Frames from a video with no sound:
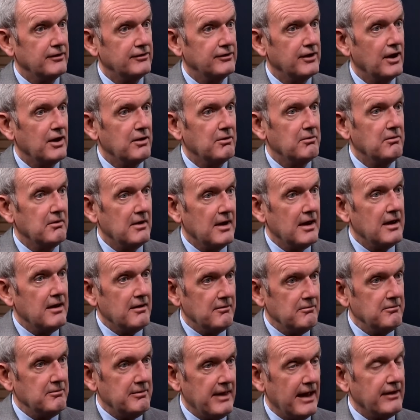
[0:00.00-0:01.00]
So
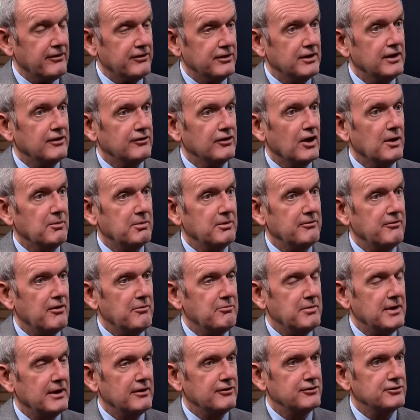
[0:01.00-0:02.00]
that's an example of
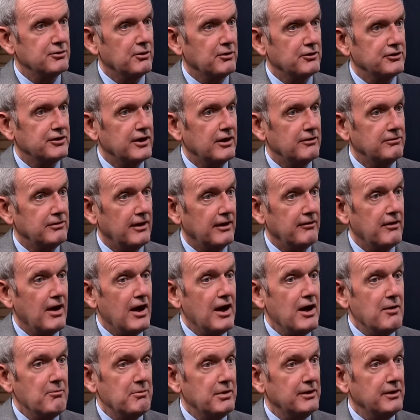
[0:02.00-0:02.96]
it being a short shelf life.